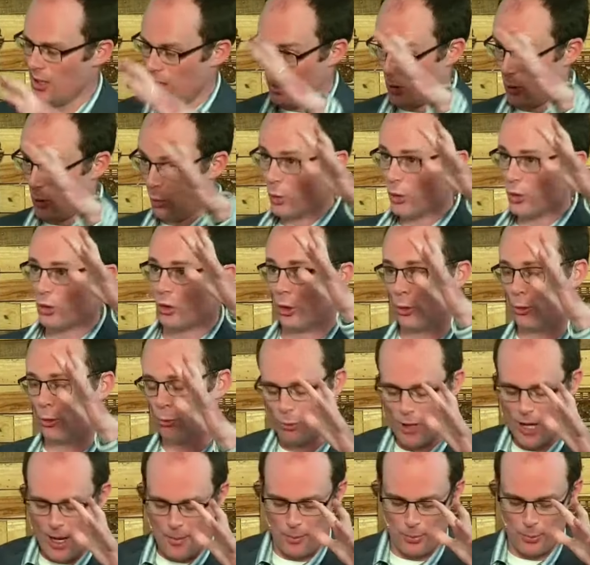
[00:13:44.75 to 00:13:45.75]
yet also
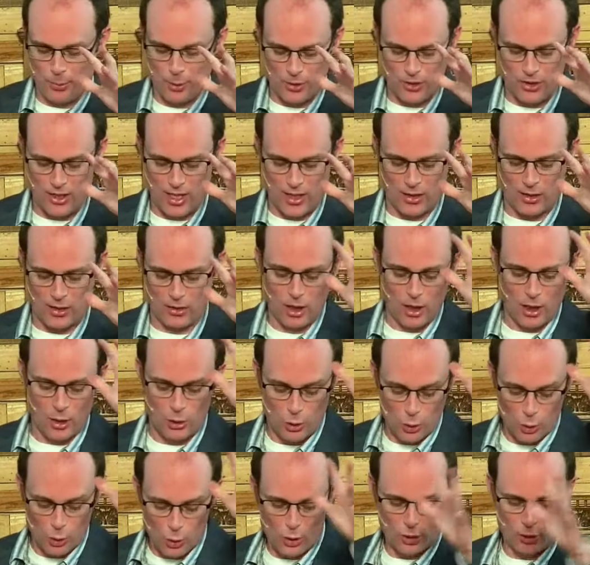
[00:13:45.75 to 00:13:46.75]
represent
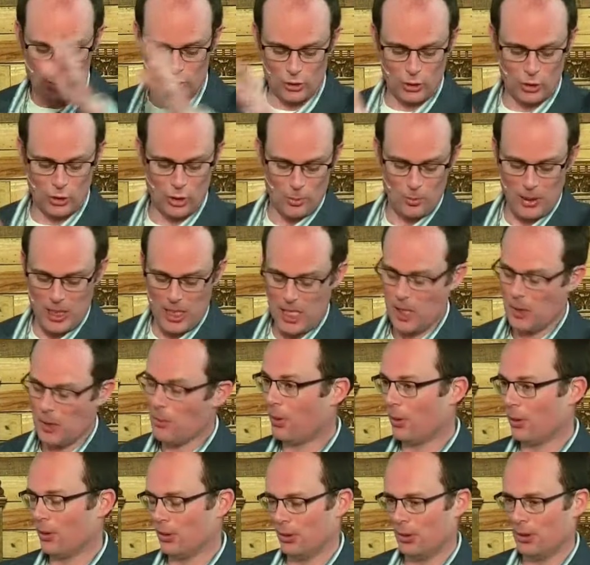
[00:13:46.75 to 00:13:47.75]
God to the
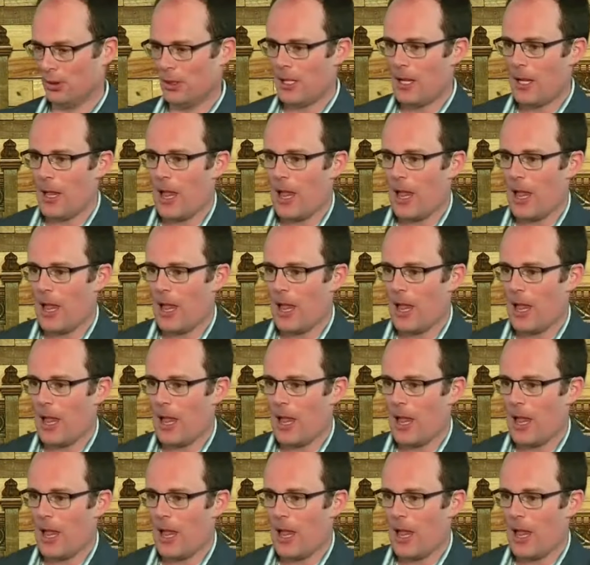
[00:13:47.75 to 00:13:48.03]
people.